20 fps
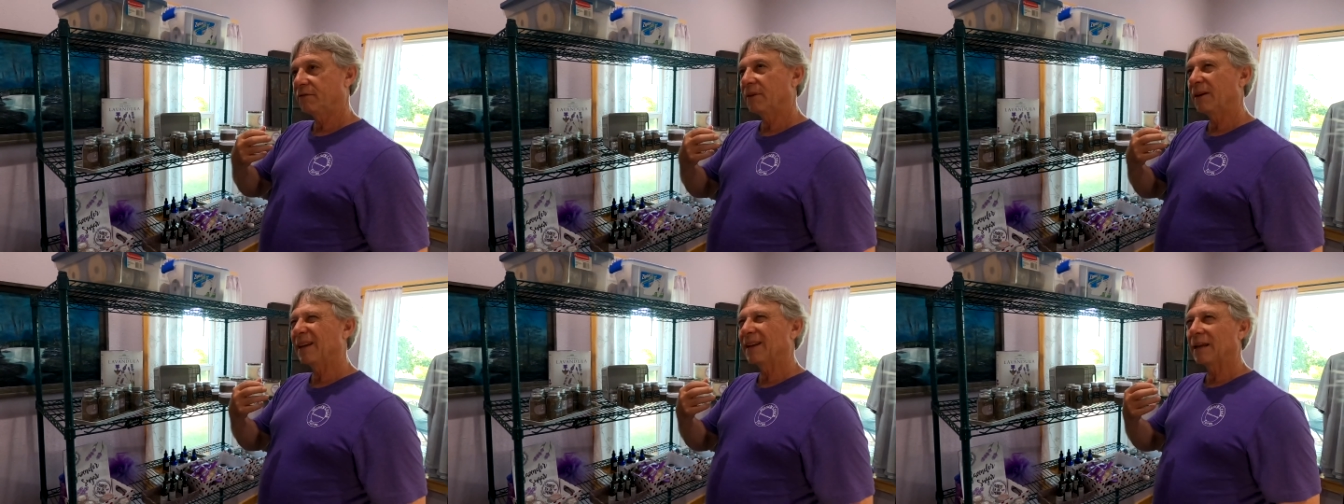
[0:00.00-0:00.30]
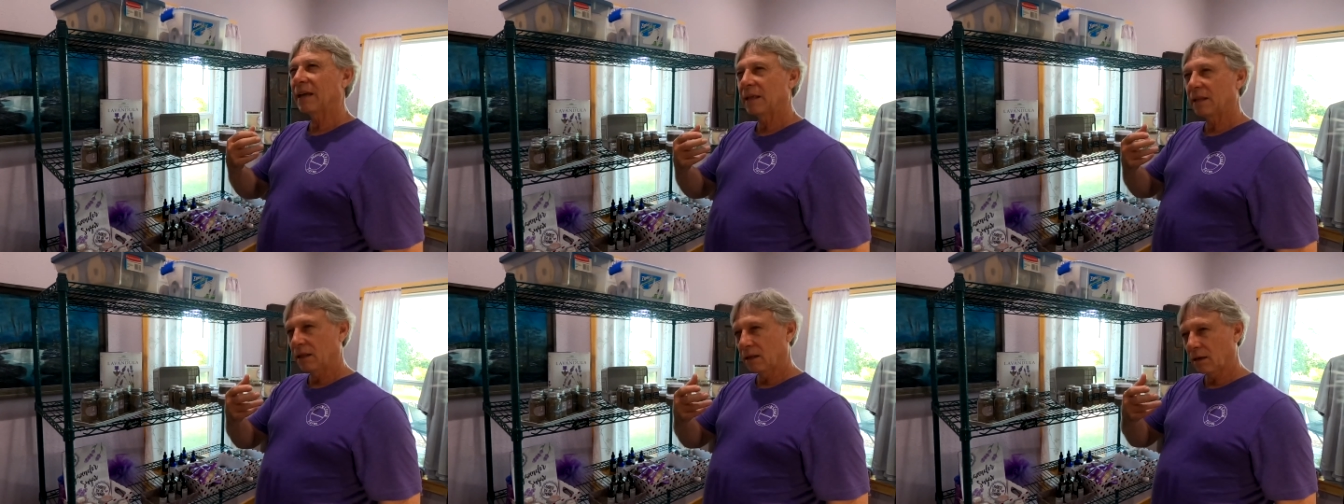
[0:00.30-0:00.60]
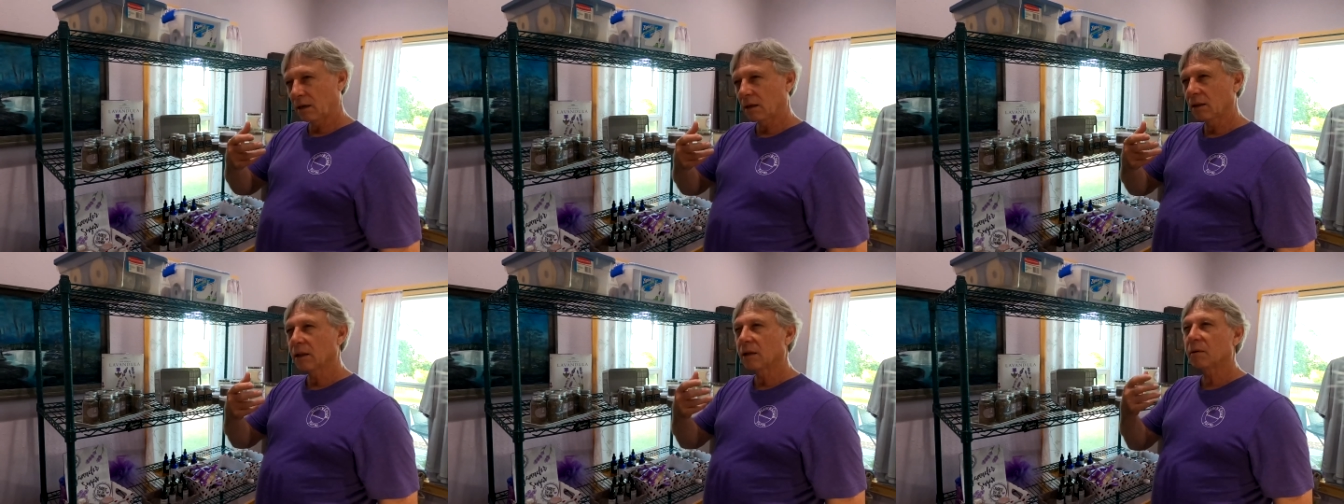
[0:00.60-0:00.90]
and, and
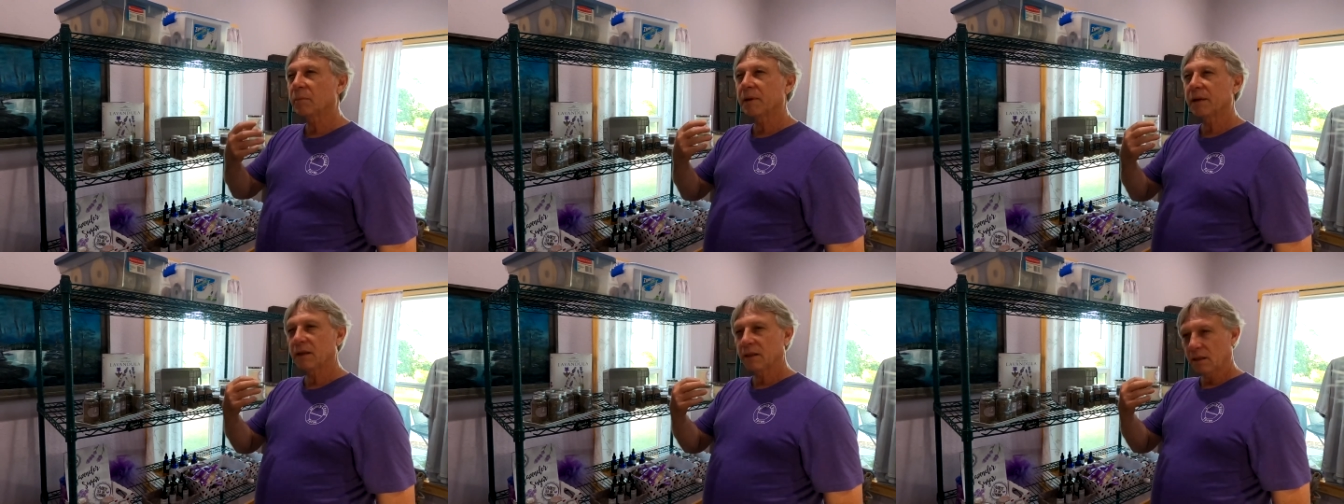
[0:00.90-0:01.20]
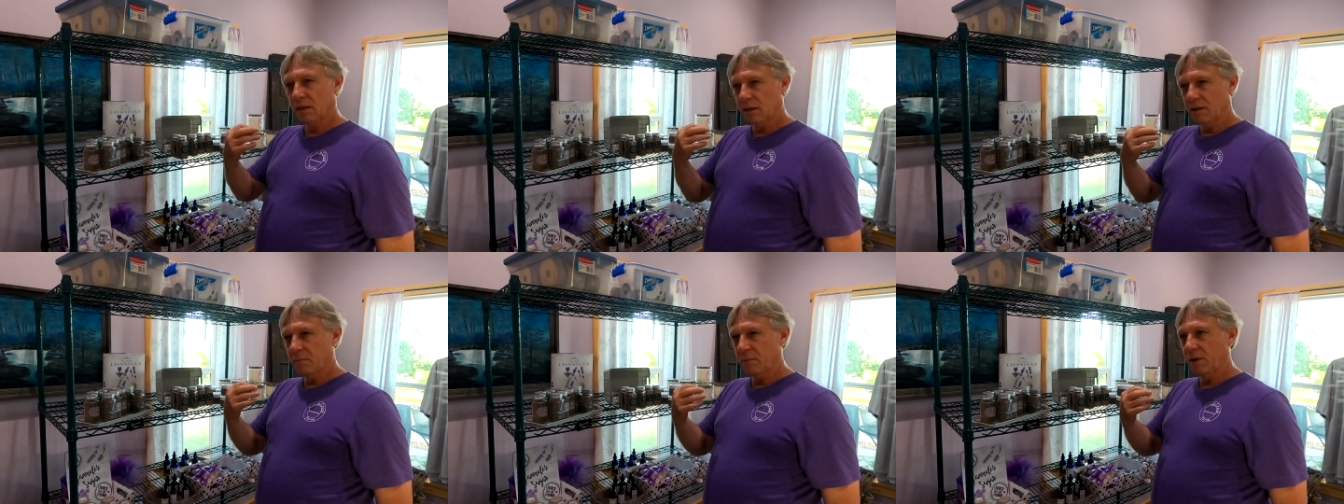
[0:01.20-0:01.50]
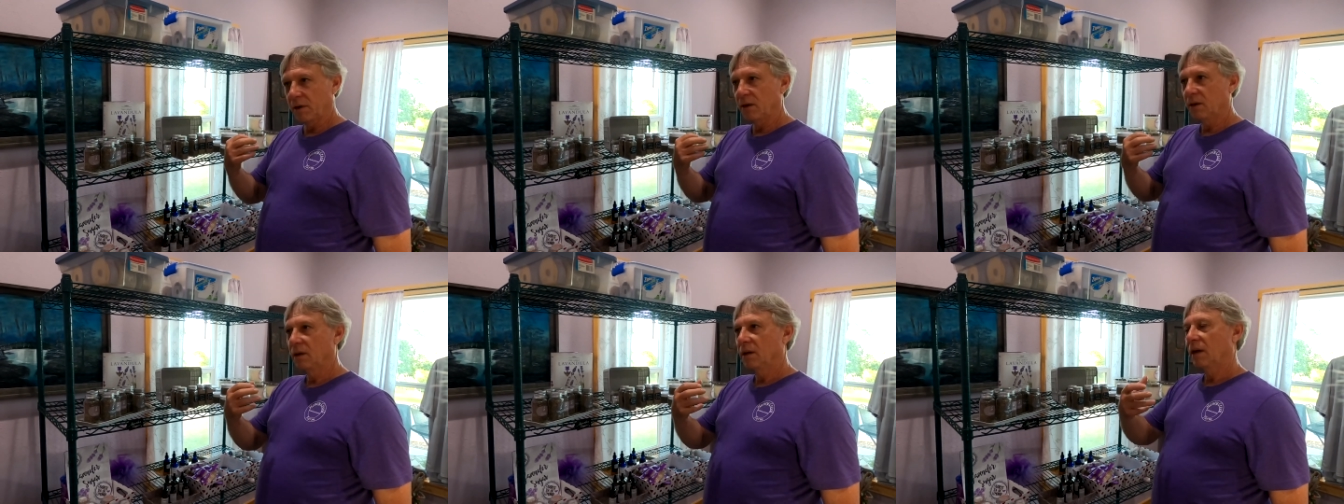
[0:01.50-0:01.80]
then a little bit of the
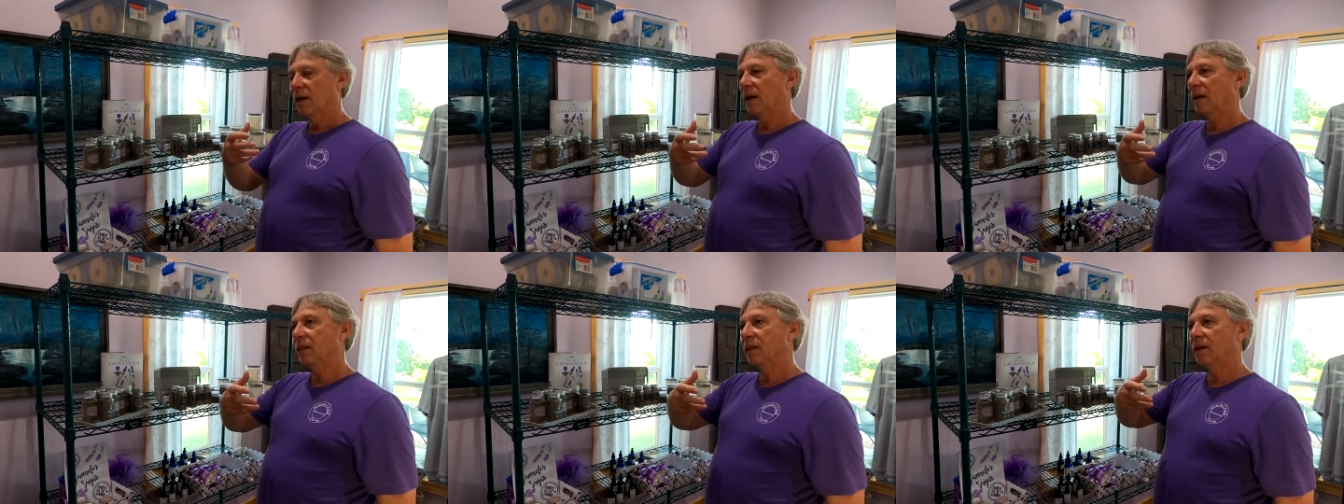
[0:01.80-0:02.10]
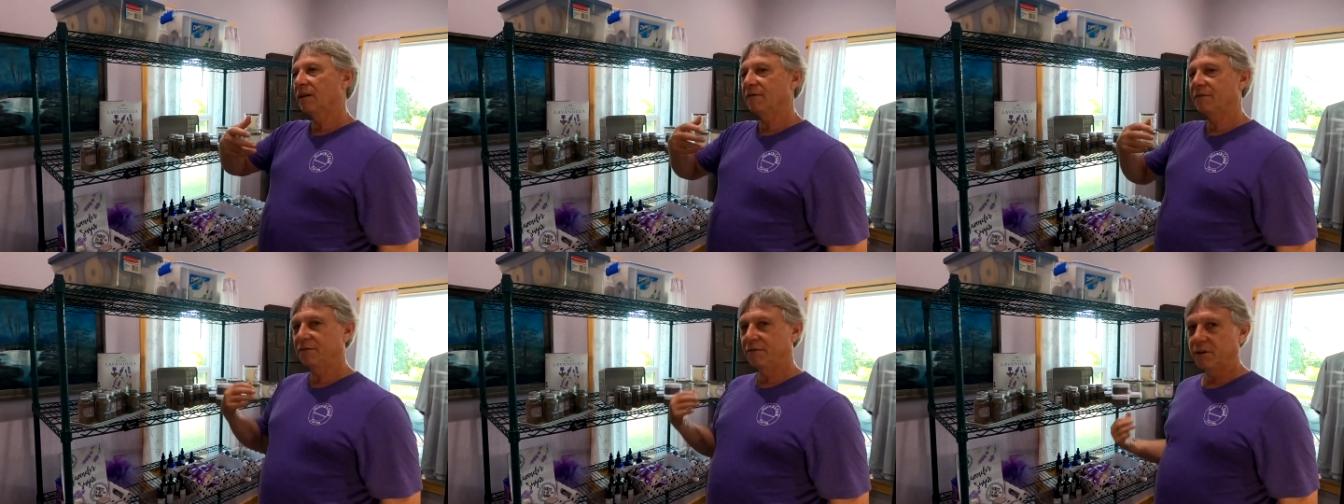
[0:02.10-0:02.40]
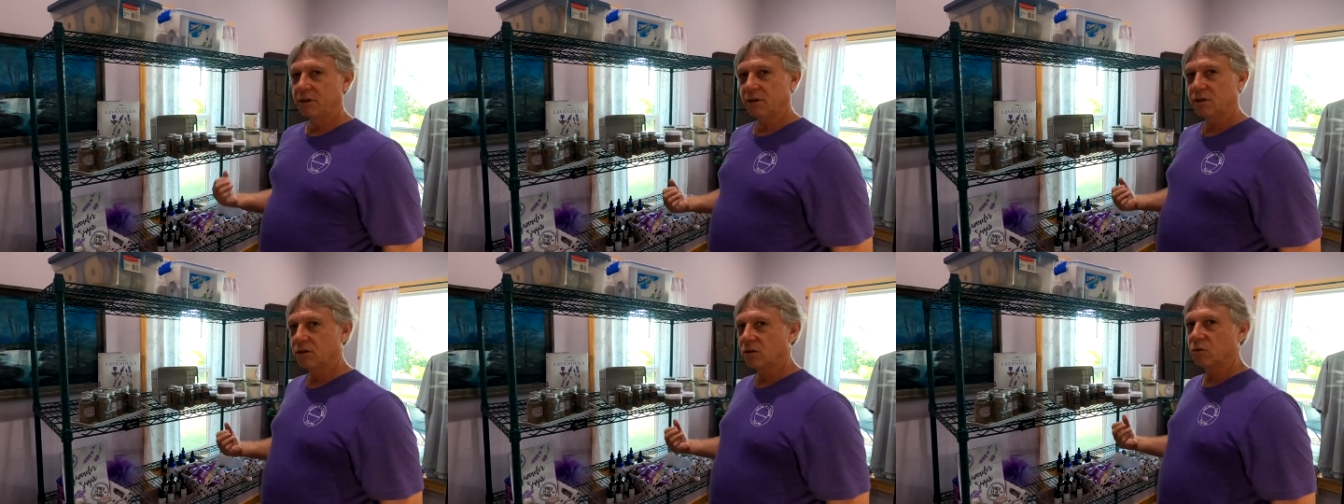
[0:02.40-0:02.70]
lemon, and then it
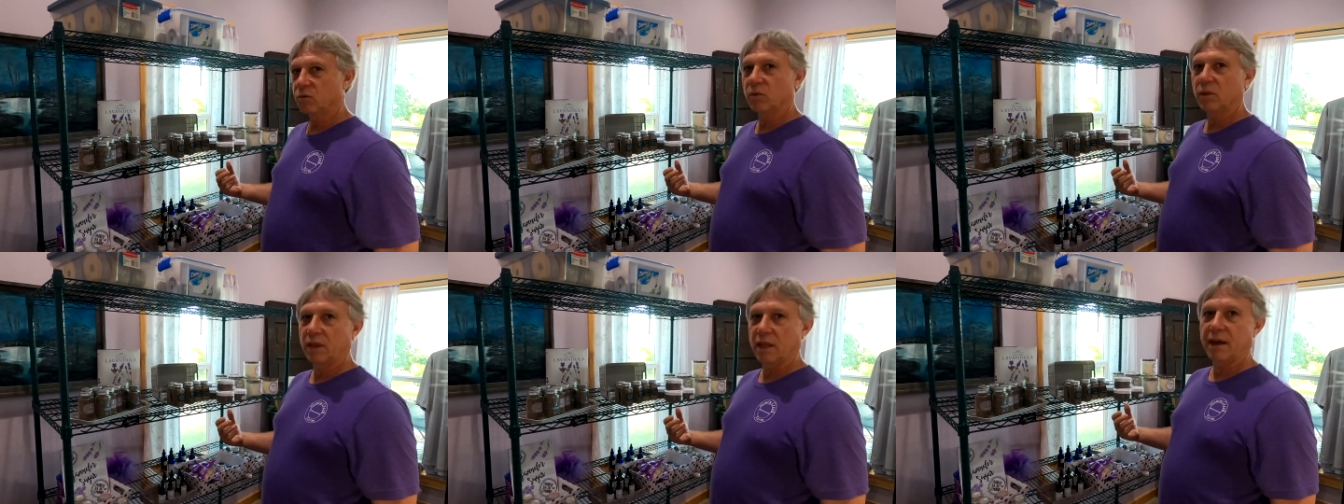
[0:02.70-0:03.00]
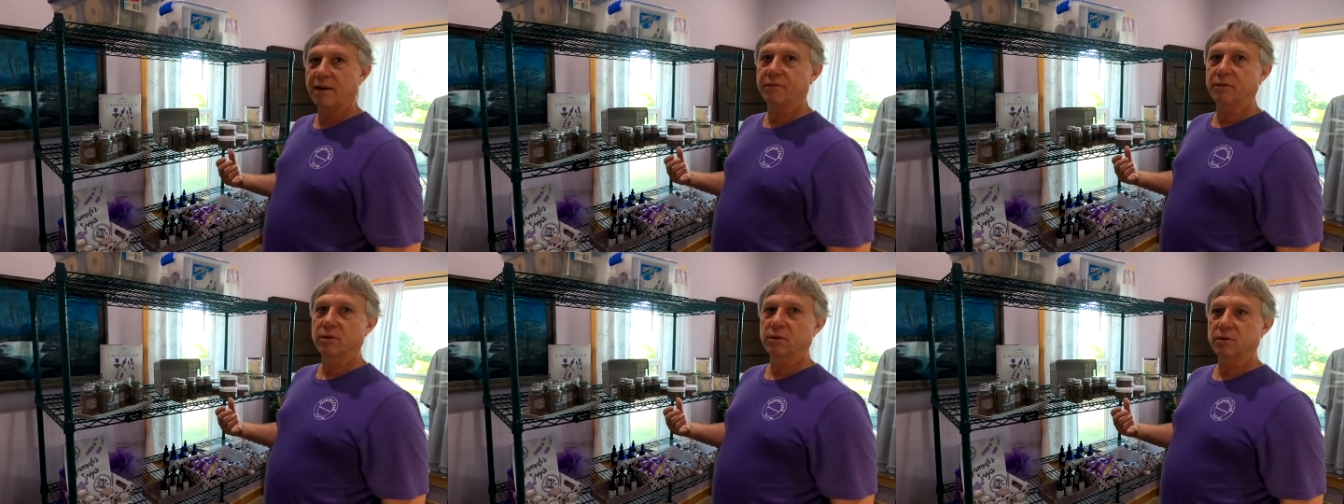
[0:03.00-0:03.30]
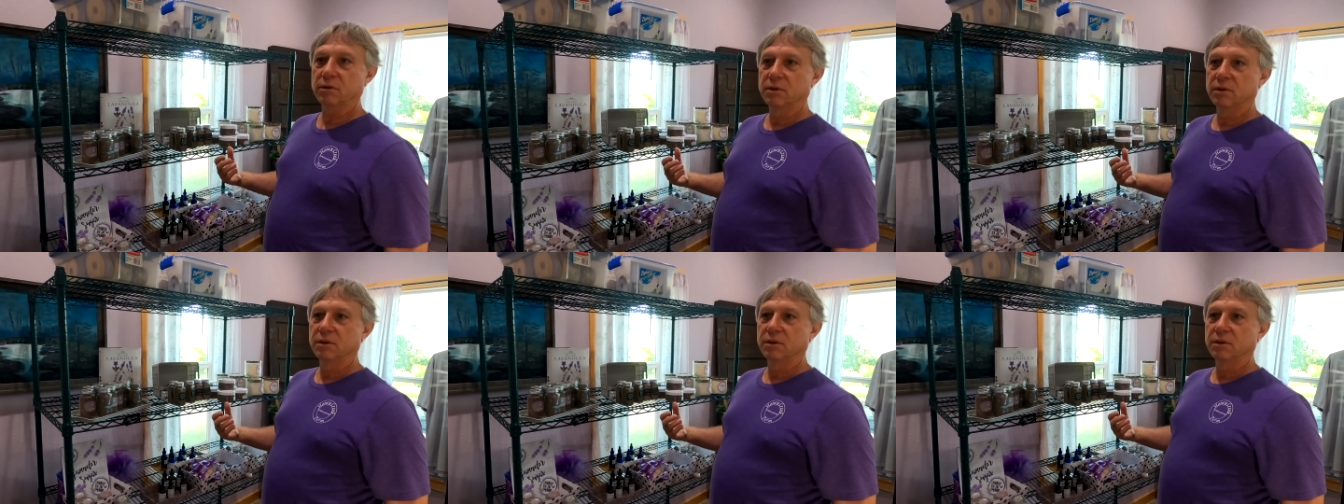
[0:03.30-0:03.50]
finishes with lavender.